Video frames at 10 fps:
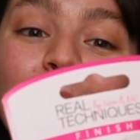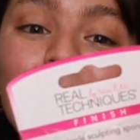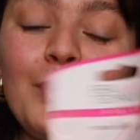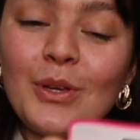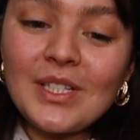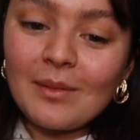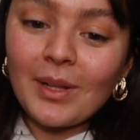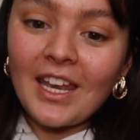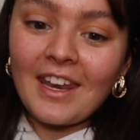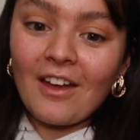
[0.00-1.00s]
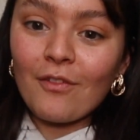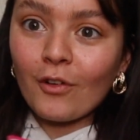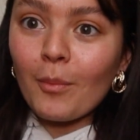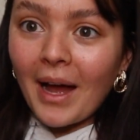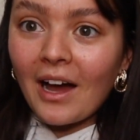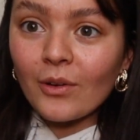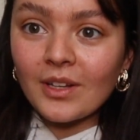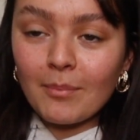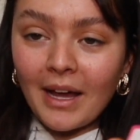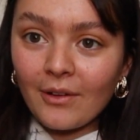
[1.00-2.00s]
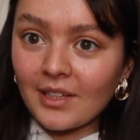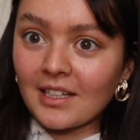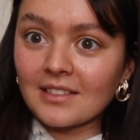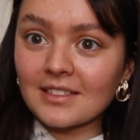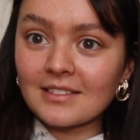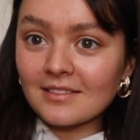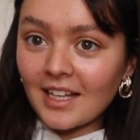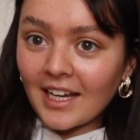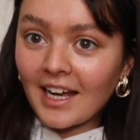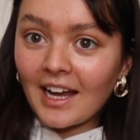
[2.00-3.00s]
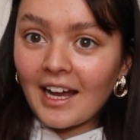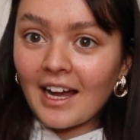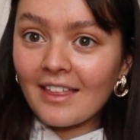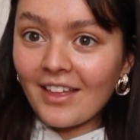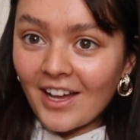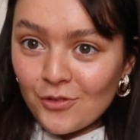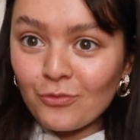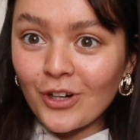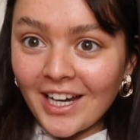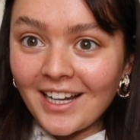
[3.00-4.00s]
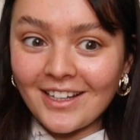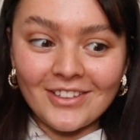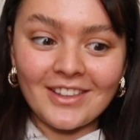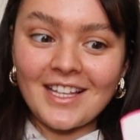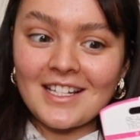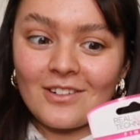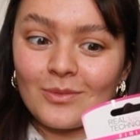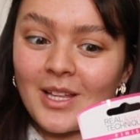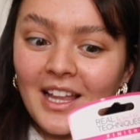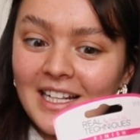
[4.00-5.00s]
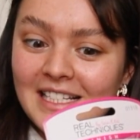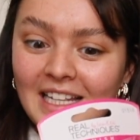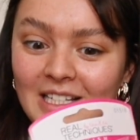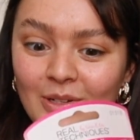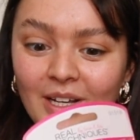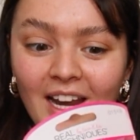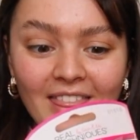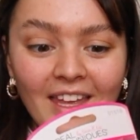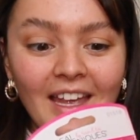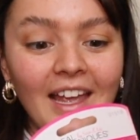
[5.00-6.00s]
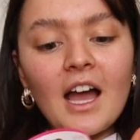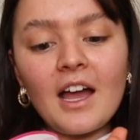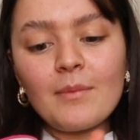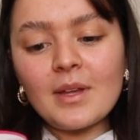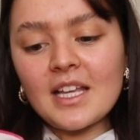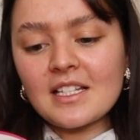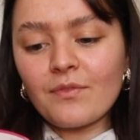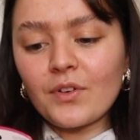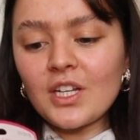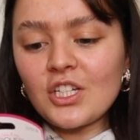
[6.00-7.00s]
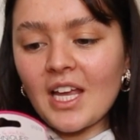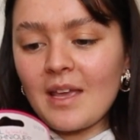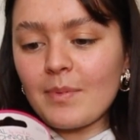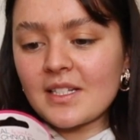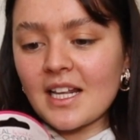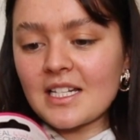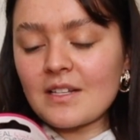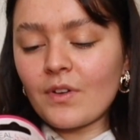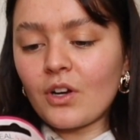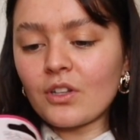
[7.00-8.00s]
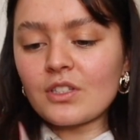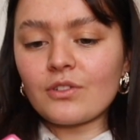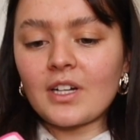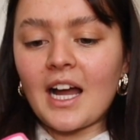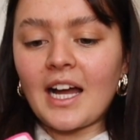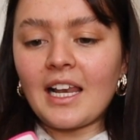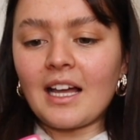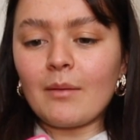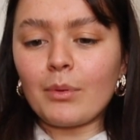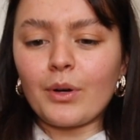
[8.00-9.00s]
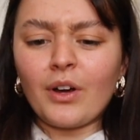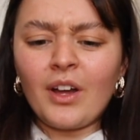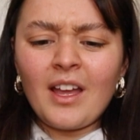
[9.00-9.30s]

beauty blender for £1 in Poundland. Like, that's really good. These are normally like £6, I think. It's a funny shape. It says it's for contour and highlight, but